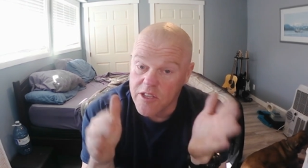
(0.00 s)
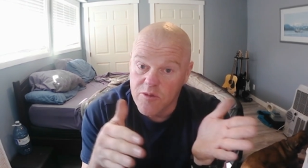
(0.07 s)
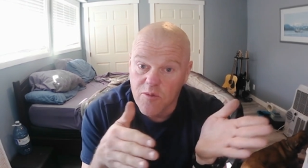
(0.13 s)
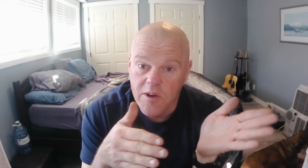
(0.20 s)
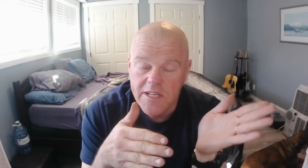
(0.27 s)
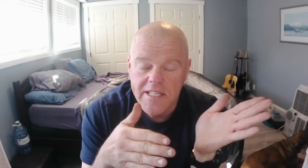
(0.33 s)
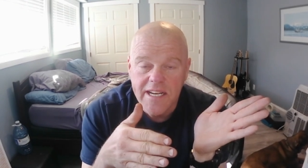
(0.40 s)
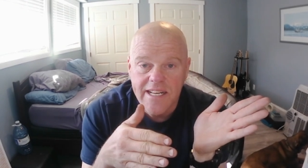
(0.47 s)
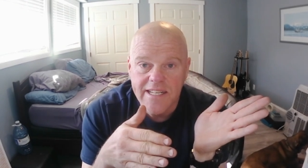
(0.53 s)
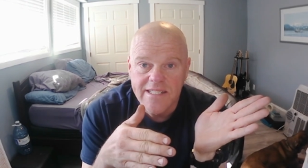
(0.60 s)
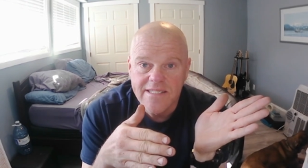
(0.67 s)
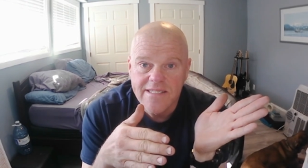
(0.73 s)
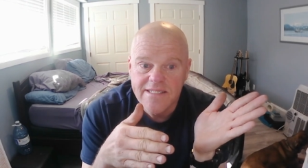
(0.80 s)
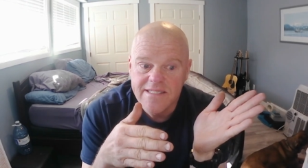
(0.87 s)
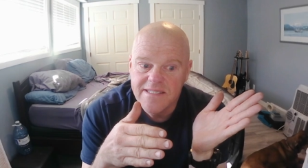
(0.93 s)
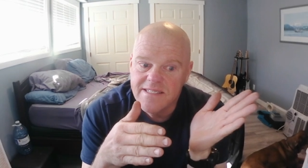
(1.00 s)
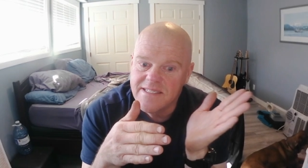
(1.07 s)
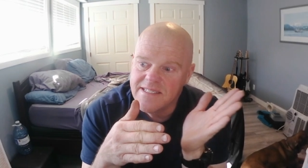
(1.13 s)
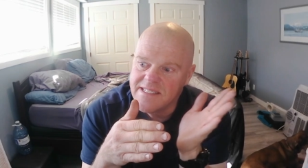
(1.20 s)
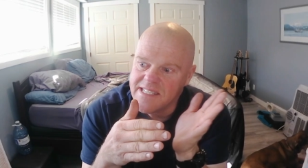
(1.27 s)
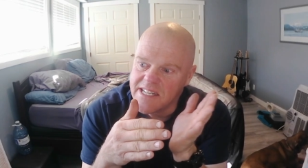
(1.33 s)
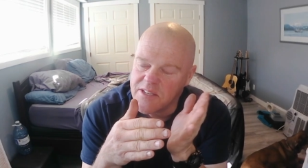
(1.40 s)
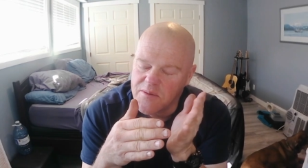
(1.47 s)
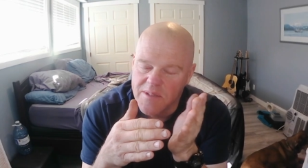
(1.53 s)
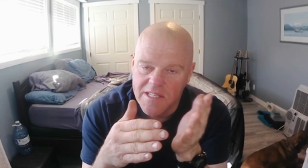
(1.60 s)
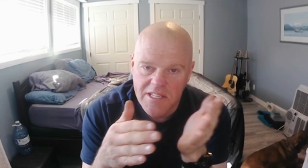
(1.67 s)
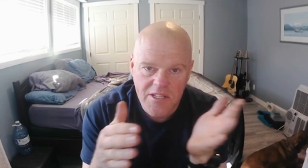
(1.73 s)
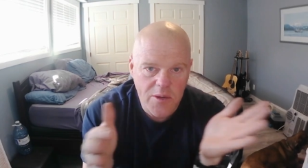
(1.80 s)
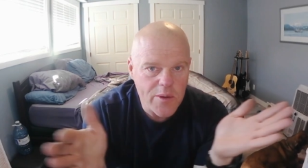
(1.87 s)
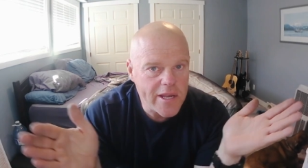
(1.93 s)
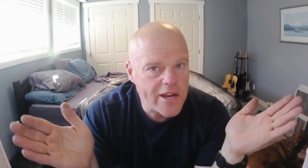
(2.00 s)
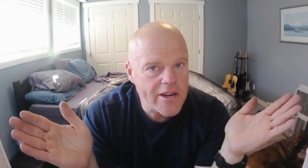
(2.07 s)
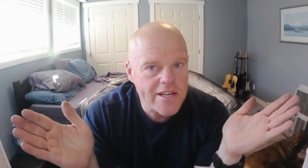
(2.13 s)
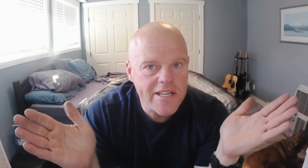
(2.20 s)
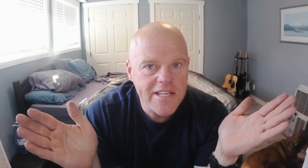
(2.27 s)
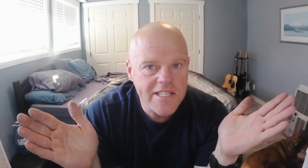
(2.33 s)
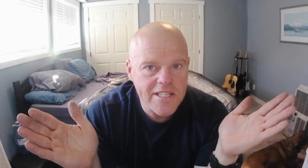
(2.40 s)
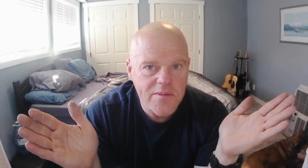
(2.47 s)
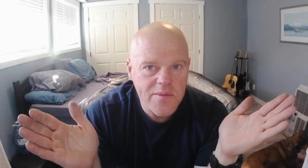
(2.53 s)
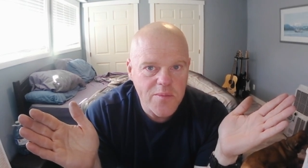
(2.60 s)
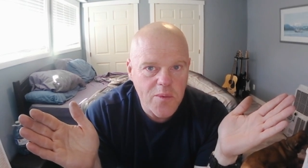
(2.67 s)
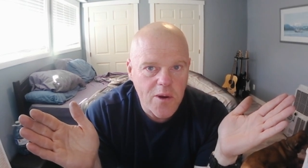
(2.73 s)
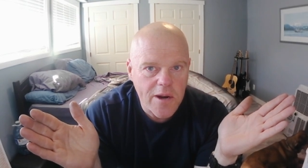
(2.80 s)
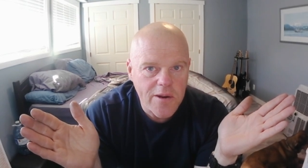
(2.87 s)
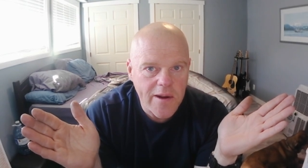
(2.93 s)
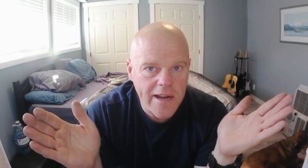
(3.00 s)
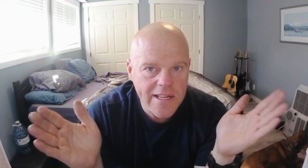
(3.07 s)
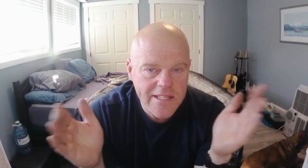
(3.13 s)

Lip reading: this work done, and there was no guarantees it would work, right?